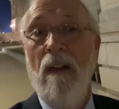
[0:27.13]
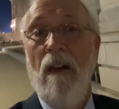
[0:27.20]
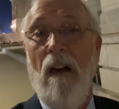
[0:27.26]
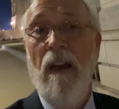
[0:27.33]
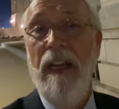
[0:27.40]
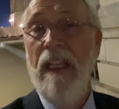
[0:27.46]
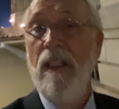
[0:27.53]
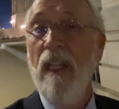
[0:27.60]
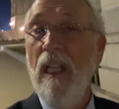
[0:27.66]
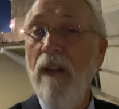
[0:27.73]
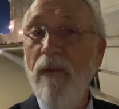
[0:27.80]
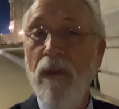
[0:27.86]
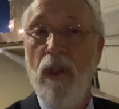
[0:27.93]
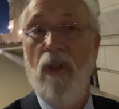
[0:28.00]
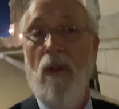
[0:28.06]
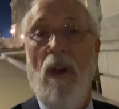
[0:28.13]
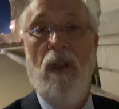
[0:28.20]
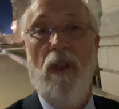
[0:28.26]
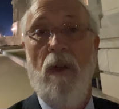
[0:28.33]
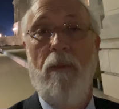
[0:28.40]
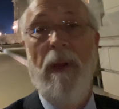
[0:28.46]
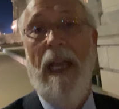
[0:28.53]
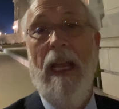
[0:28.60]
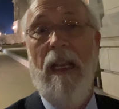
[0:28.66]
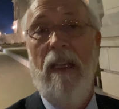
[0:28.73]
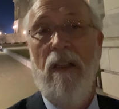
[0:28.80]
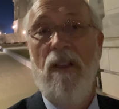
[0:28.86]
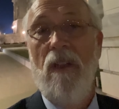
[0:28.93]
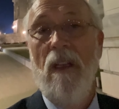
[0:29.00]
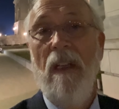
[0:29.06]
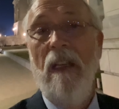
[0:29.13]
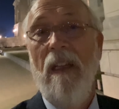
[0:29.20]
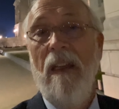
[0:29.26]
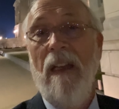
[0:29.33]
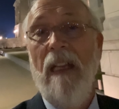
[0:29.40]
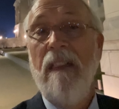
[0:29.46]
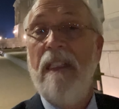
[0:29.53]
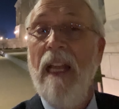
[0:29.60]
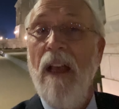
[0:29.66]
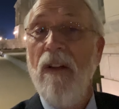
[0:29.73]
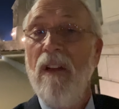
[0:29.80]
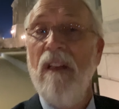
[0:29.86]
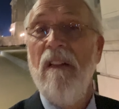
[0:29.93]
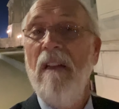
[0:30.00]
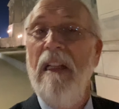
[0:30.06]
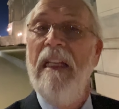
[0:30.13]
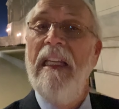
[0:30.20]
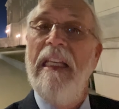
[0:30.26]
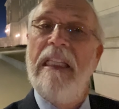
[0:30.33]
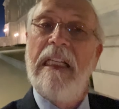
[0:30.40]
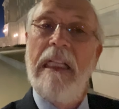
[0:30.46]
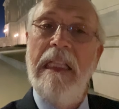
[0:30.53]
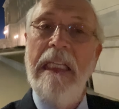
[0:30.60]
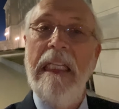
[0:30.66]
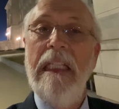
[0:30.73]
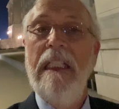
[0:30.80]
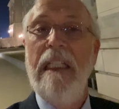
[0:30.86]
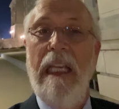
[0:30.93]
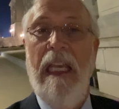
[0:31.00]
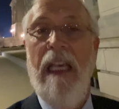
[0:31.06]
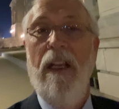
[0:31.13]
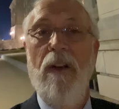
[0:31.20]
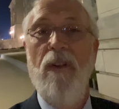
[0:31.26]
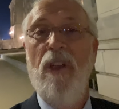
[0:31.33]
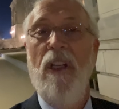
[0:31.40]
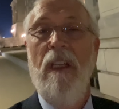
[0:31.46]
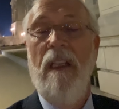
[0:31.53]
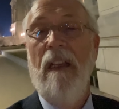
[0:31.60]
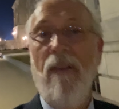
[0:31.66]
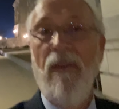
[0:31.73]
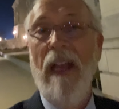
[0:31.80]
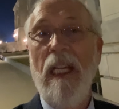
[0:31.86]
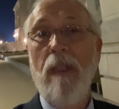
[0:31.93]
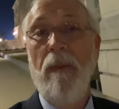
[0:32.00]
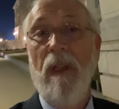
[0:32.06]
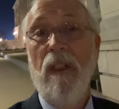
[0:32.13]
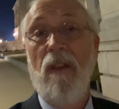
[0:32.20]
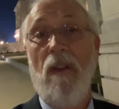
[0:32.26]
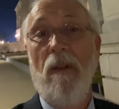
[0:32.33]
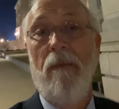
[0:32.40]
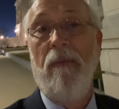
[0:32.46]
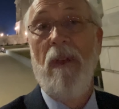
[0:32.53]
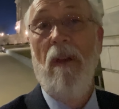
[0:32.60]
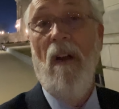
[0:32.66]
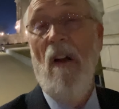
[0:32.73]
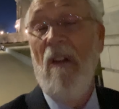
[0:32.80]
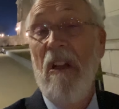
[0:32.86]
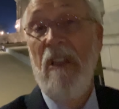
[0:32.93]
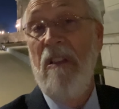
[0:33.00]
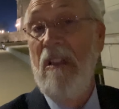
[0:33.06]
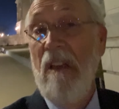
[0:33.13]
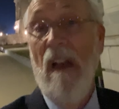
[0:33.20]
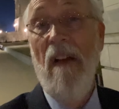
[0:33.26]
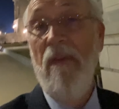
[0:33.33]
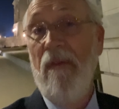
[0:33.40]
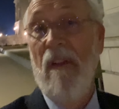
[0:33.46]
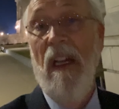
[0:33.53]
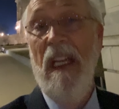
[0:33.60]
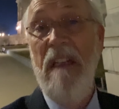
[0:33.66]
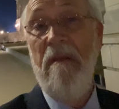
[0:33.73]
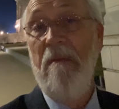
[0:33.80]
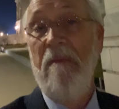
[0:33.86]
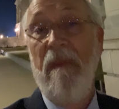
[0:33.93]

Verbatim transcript: on his infrastructure package and touted his clean energy investments. All good stuff, right?